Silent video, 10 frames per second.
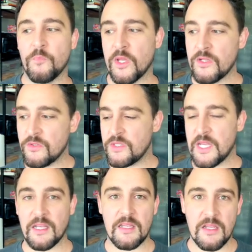we're going to do
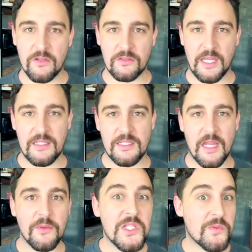technique all day
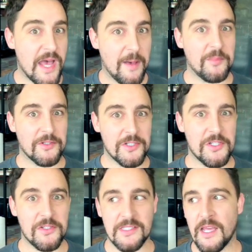today, which is what happened on
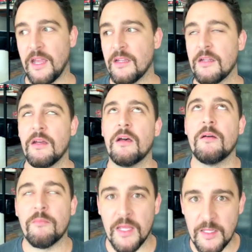Tuesday.
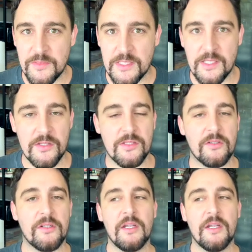My hips are so sore.